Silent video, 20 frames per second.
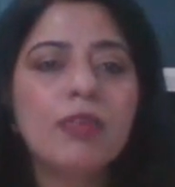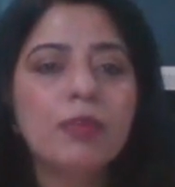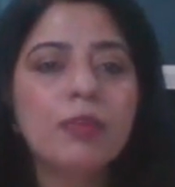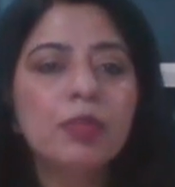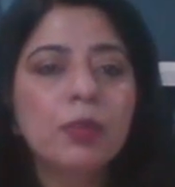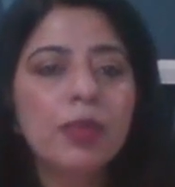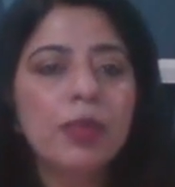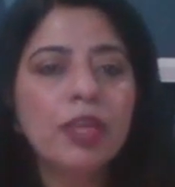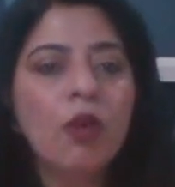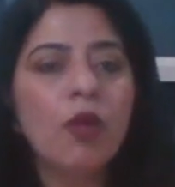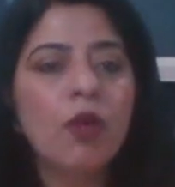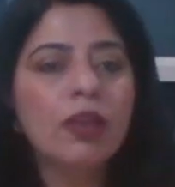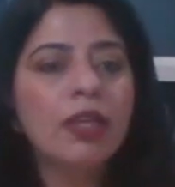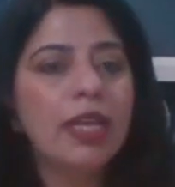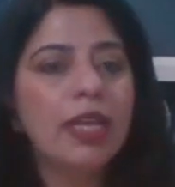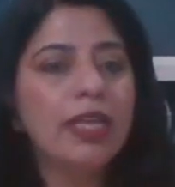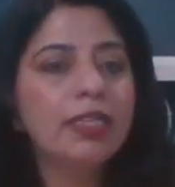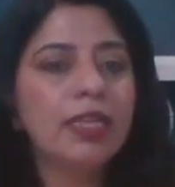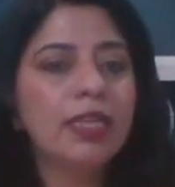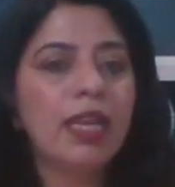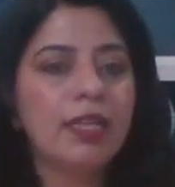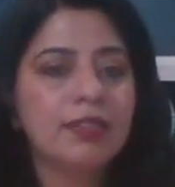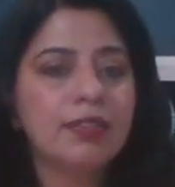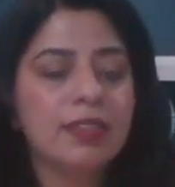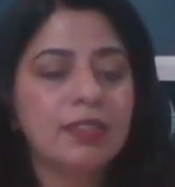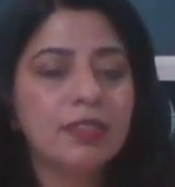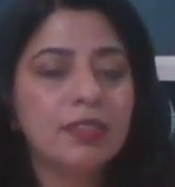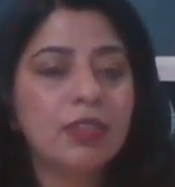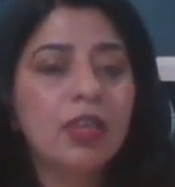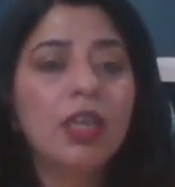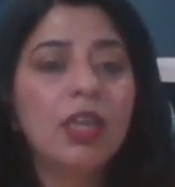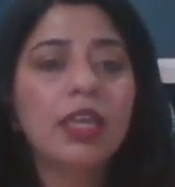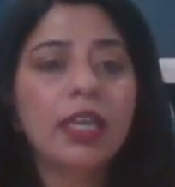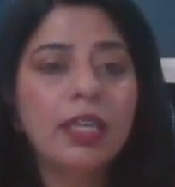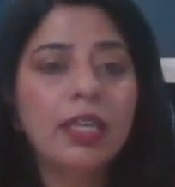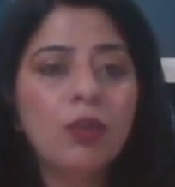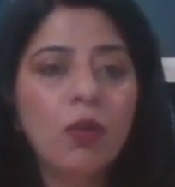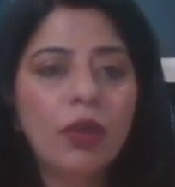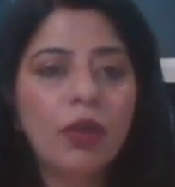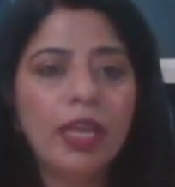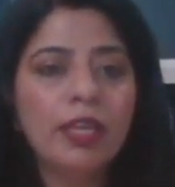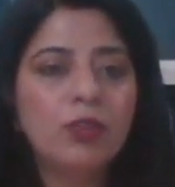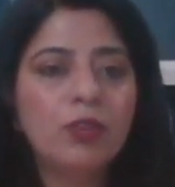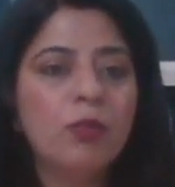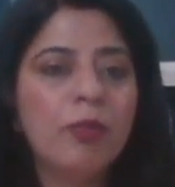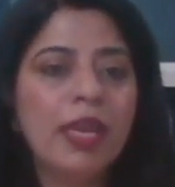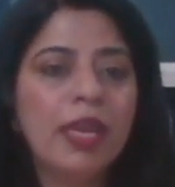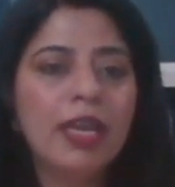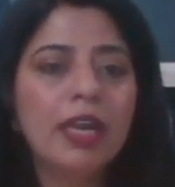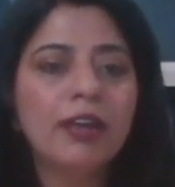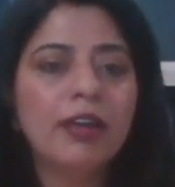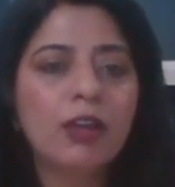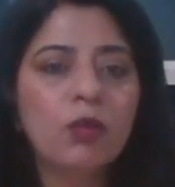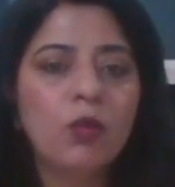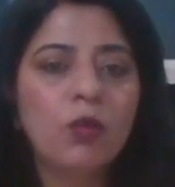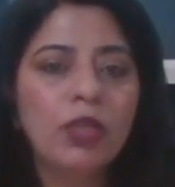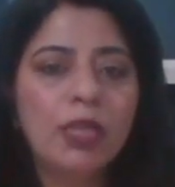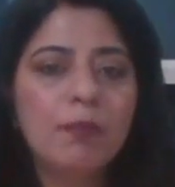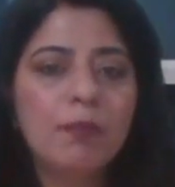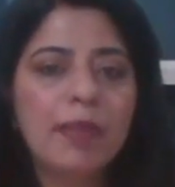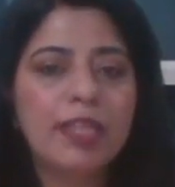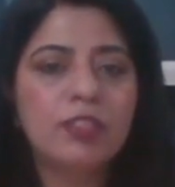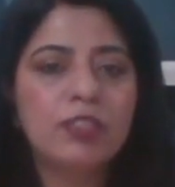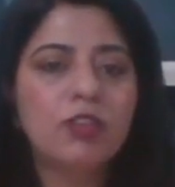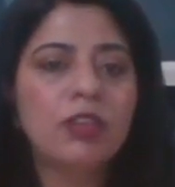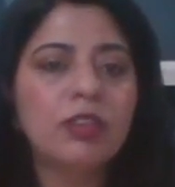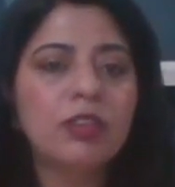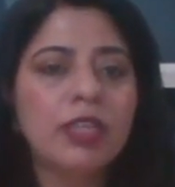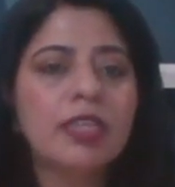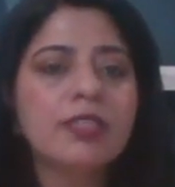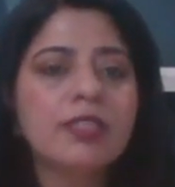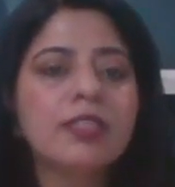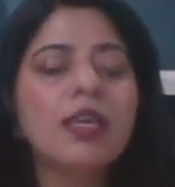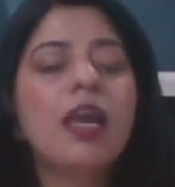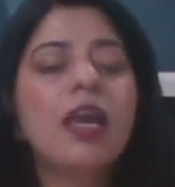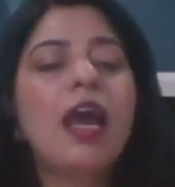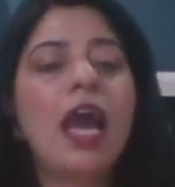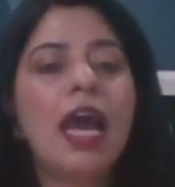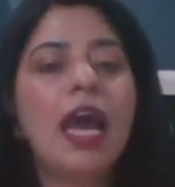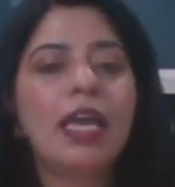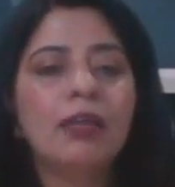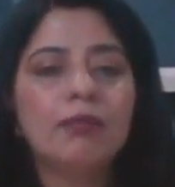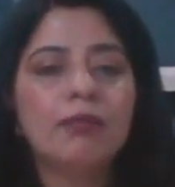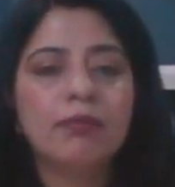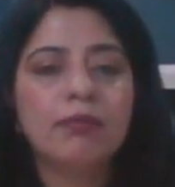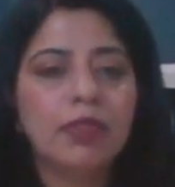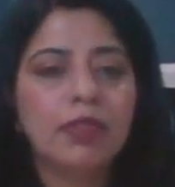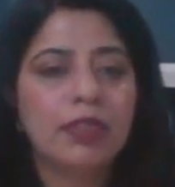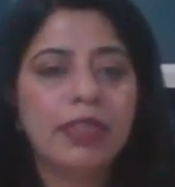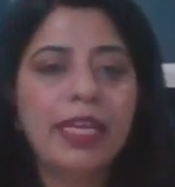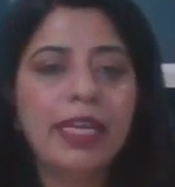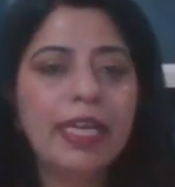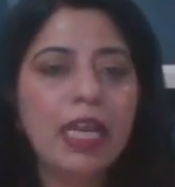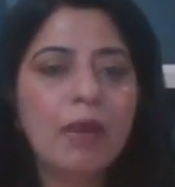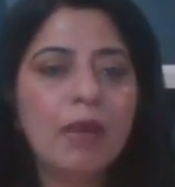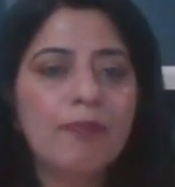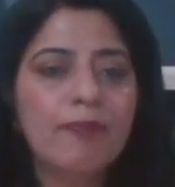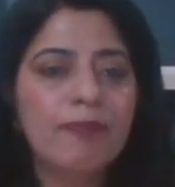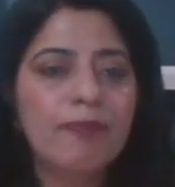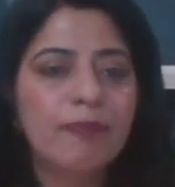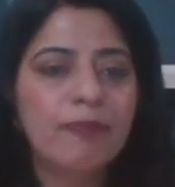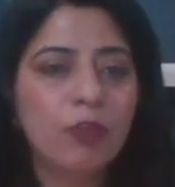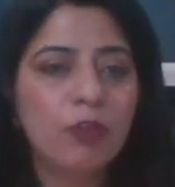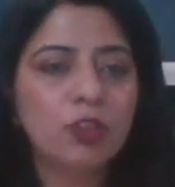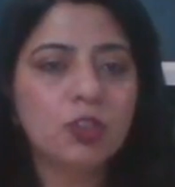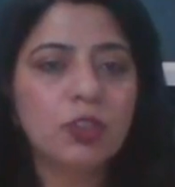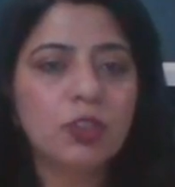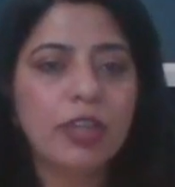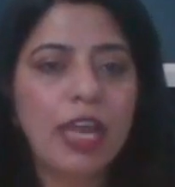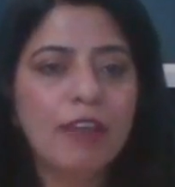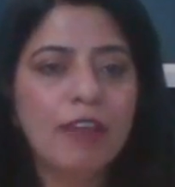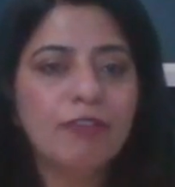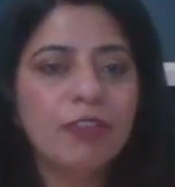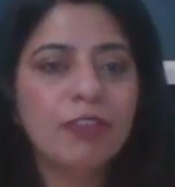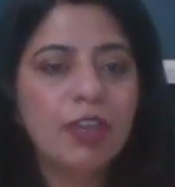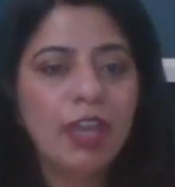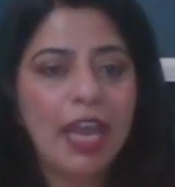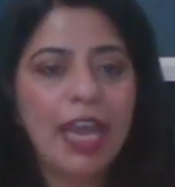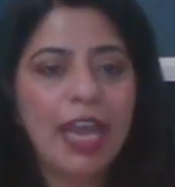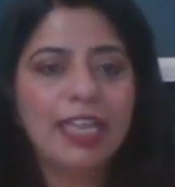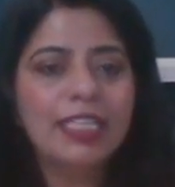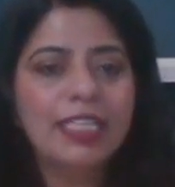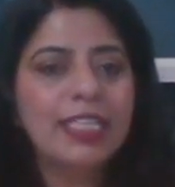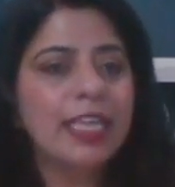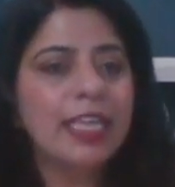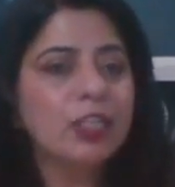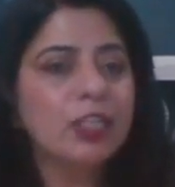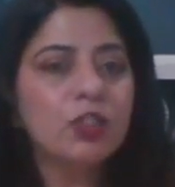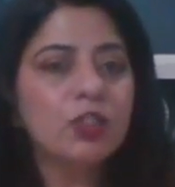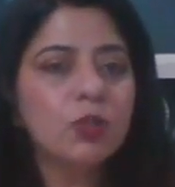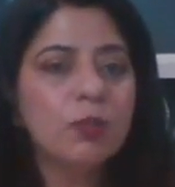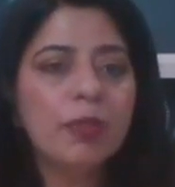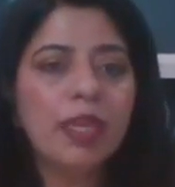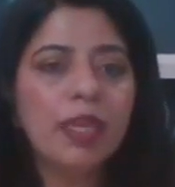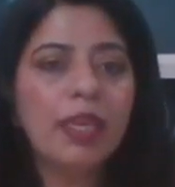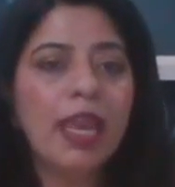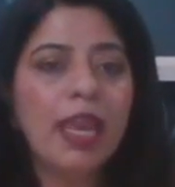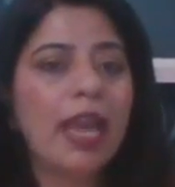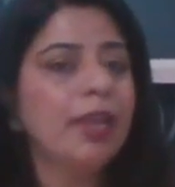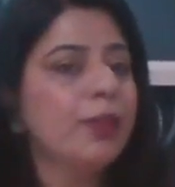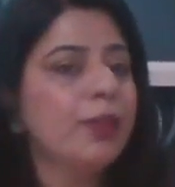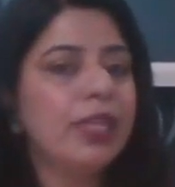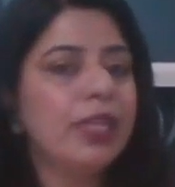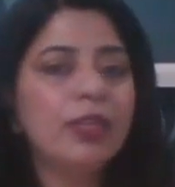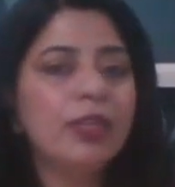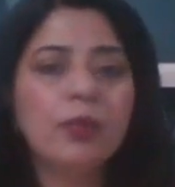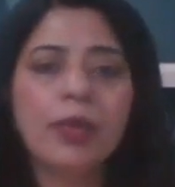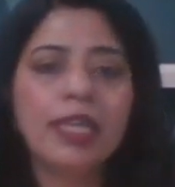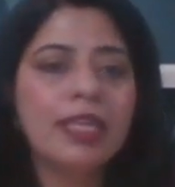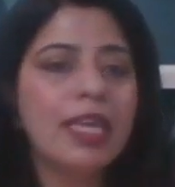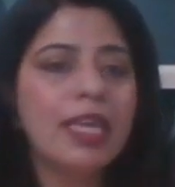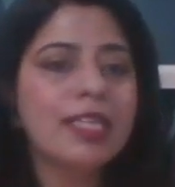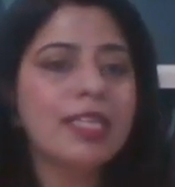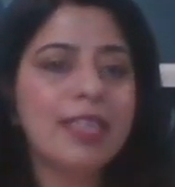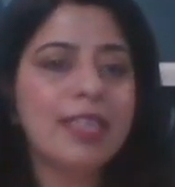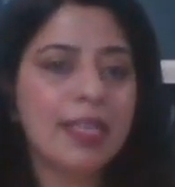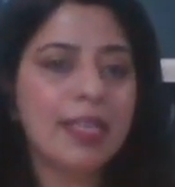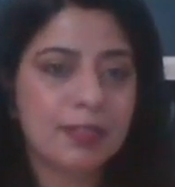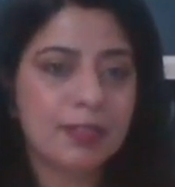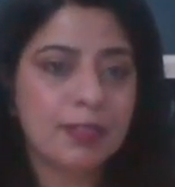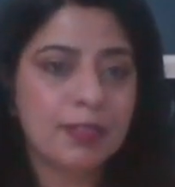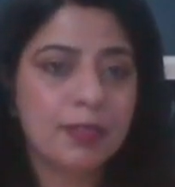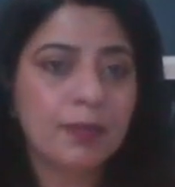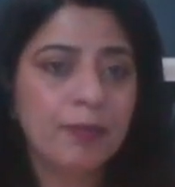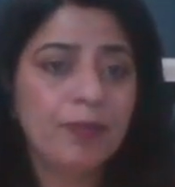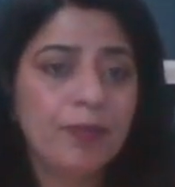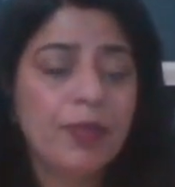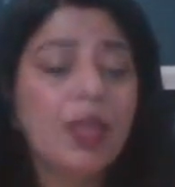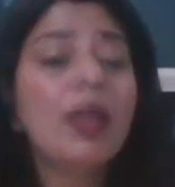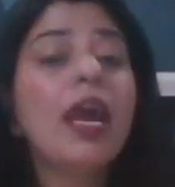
even during online classes. Okay, you make a rangoli based on this and click up photograph and send it to me, and then you can assess.